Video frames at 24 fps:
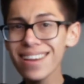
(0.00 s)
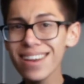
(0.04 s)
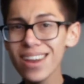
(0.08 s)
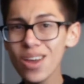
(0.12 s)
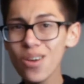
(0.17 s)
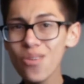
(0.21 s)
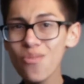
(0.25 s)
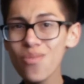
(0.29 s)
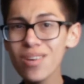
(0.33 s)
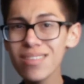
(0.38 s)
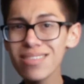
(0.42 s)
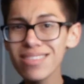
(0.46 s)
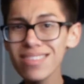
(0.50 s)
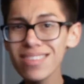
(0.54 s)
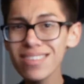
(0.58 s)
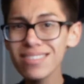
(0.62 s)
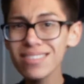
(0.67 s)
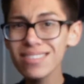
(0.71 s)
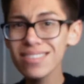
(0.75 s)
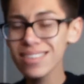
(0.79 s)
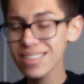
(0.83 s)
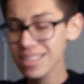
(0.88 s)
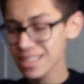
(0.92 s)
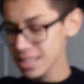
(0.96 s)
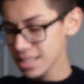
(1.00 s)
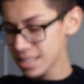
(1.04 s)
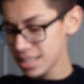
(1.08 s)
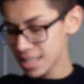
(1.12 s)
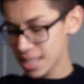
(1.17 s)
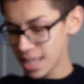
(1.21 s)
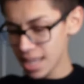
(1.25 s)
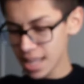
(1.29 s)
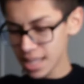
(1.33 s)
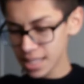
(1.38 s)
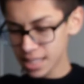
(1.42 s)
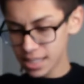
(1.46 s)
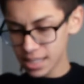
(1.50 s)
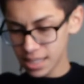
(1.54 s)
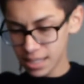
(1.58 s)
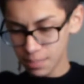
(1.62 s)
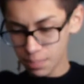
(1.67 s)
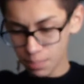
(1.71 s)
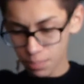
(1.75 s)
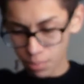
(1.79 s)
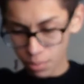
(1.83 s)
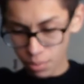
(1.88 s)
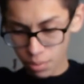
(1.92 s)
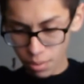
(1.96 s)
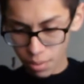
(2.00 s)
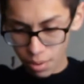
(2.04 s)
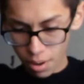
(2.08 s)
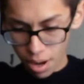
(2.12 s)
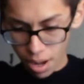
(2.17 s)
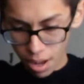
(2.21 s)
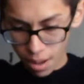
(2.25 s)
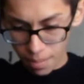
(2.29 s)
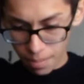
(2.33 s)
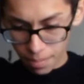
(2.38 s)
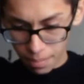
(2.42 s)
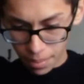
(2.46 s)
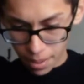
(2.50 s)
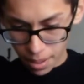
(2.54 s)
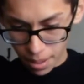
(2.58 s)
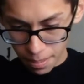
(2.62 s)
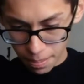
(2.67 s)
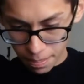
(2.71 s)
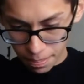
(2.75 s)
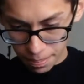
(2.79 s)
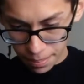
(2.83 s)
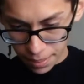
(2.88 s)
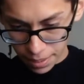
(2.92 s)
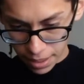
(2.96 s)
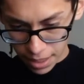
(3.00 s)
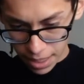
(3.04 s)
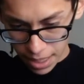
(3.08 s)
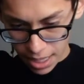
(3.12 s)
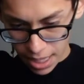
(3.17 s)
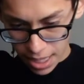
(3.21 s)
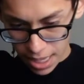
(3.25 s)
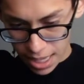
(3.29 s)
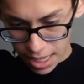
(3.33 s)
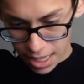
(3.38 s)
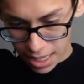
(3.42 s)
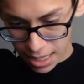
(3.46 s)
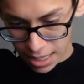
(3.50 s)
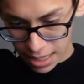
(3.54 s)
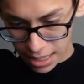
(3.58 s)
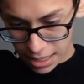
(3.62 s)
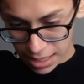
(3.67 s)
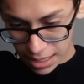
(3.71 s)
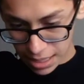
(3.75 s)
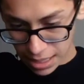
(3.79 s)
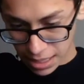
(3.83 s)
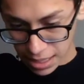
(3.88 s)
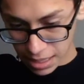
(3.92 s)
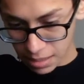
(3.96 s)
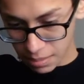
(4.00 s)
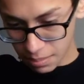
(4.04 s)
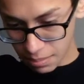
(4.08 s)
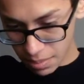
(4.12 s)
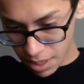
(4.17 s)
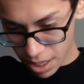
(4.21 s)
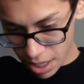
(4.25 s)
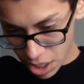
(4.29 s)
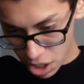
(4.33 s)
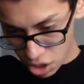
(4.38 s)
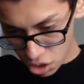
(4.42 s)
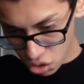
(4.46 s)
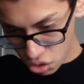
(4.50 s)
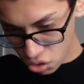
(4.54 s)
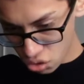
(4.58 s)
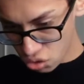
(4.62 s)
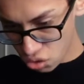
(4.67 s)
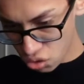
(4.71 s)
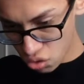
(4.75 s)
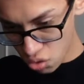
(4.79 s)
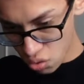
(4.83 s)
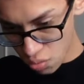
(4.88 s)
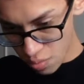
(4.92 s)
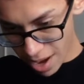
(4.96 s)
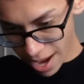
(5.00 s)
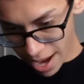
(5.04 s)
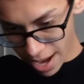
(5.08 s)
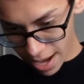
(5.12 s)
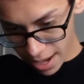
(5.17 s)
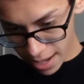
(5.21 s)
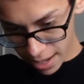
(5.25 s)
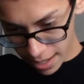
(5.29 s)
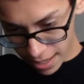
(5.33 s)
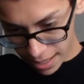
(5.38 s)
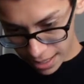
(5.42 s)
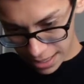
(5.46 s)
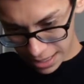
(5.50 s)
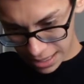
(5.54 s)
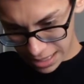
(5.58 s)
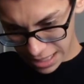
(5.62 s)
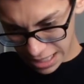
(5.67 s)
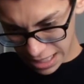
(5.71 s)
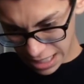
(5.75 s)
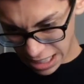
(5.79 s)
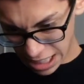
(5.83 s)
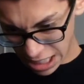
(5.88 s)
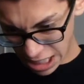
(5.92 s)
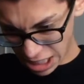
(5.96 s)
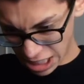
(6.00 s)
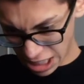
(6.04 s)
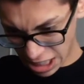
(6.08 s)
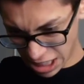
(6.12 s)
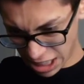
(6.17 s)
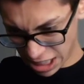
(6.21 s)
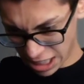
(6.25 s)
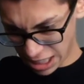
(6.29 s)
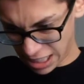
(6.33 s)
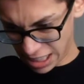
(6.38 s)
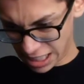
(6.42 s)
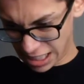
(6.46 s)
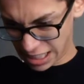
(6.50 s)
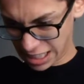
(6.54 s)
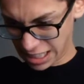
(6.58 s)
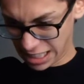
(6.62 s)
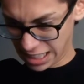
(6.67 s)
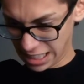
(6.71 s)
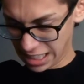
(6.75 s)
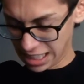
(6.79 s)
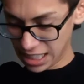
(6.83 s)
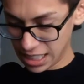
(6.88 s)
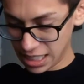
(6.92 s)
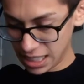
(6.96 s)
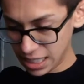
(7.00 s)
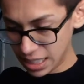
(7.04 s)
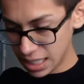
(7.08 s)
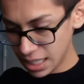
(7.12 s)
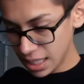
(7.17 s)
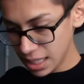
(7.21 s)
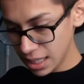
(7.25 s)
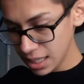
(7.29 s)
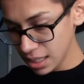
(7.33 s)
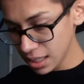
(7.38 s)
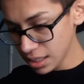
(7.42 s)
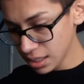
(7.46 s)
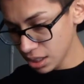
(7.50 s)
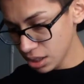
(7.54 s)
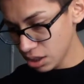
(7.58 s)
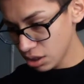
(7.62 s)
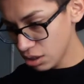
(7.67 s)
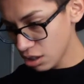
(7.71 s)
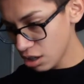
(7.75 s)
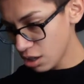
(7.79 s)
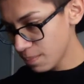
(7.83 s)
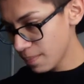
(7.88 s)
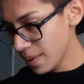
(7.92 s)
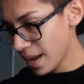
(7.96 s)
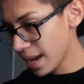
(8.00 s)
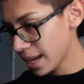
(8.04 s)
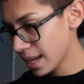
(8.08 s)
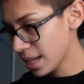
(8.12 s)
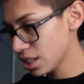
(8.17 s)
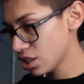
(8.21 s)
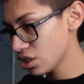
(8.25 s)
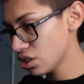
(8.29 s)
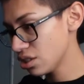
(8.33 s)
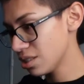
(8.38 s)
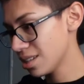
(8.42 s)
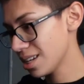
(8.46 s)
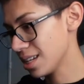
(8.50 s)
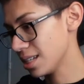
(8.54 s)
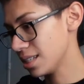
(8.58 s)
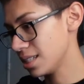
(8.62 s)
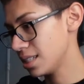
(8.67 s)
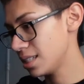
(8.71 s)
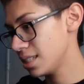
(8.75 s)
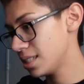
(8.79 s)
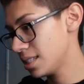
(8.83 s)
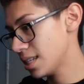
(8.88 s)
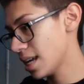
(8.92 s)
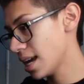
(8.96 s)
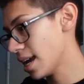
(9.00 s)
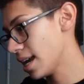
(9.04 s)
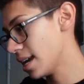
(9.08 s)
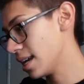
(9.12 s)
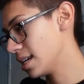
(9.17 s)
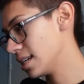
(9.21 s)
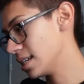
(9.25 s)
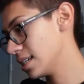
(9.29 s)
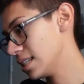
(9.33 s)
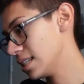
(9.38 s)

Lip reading: I know what this is. It's probably my shoe rack. Ugh. This is the third package today.